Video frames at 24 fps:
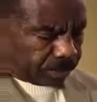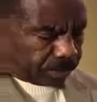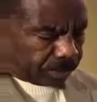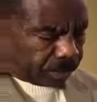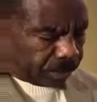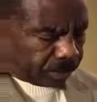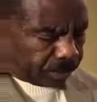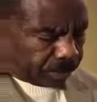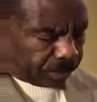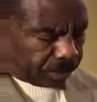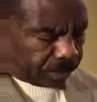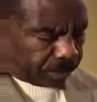
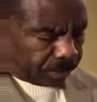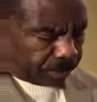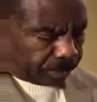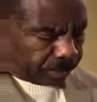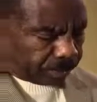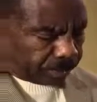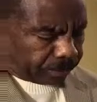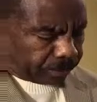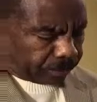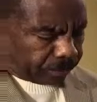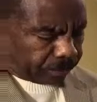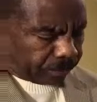now we're doing
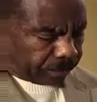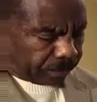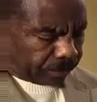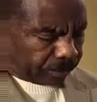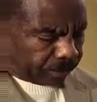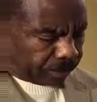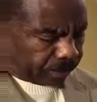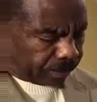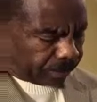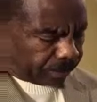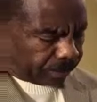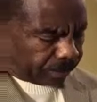the square
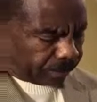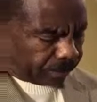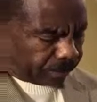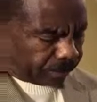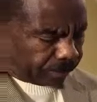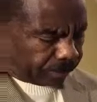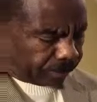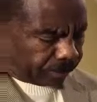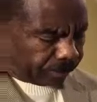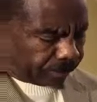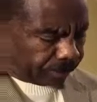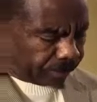root
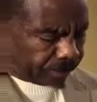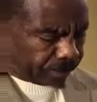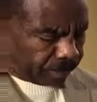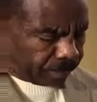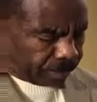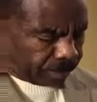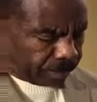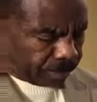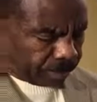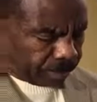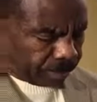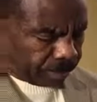
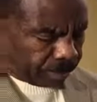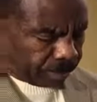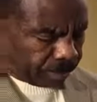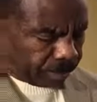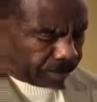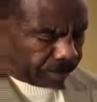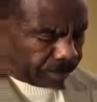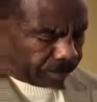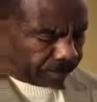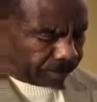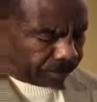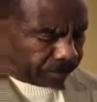
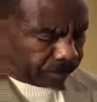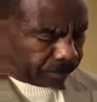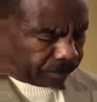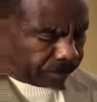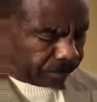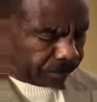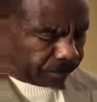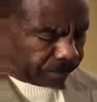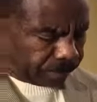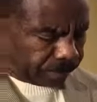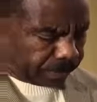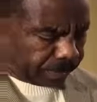of
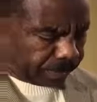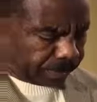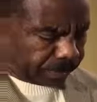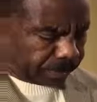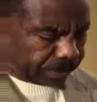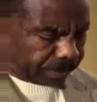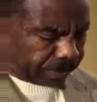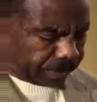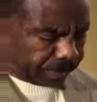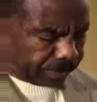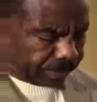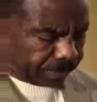
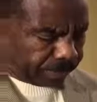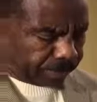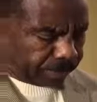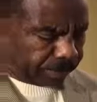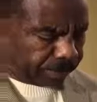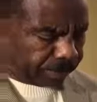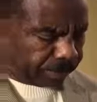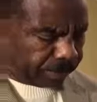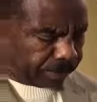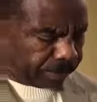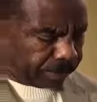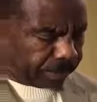260.
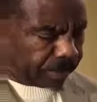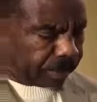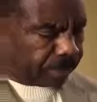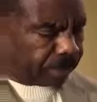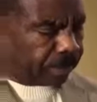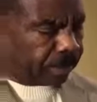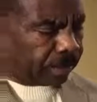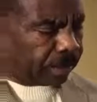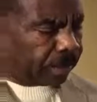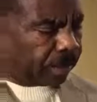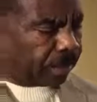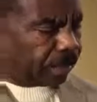
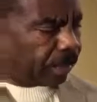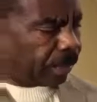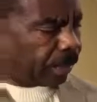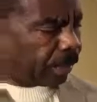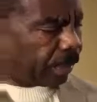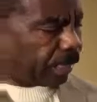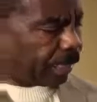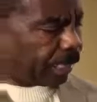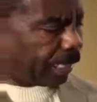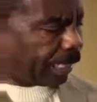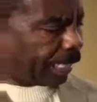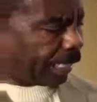
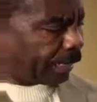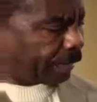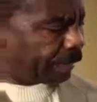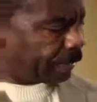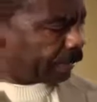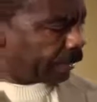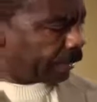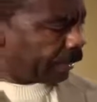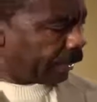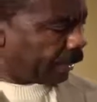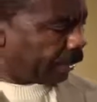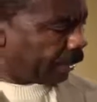And I
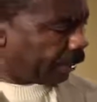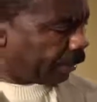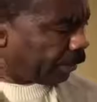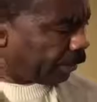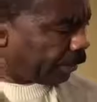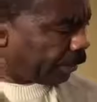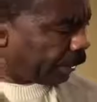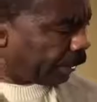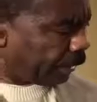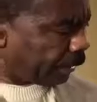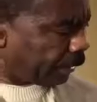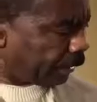see
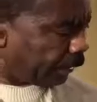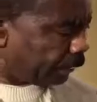here it